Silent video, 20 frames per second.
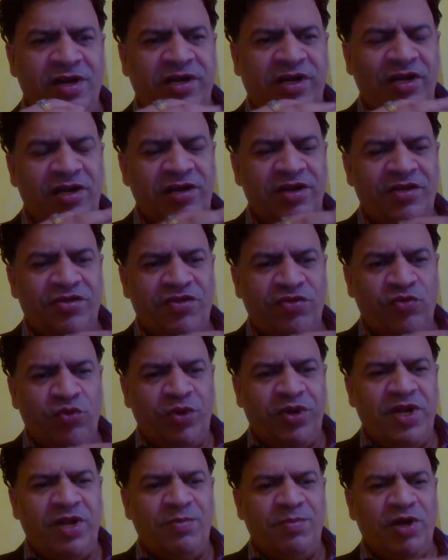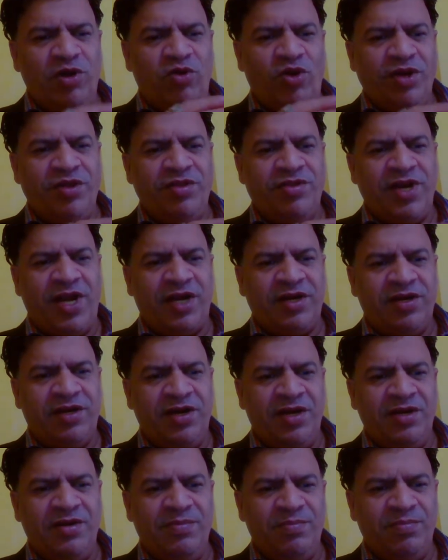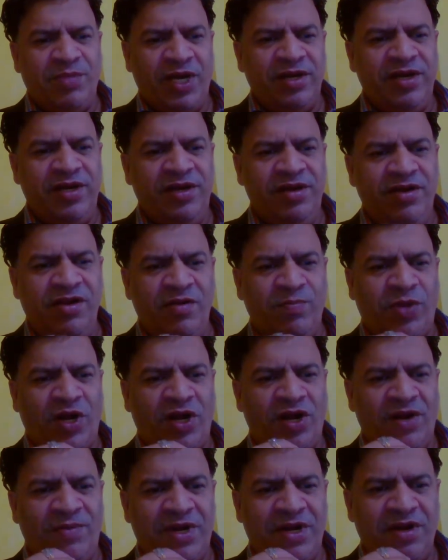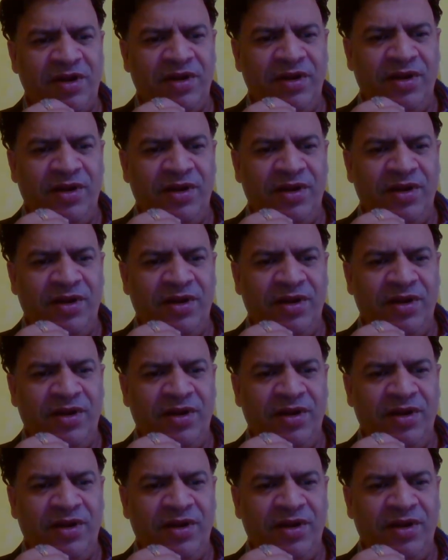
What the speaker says: till the suitable law is enacted by the Indian Parliament.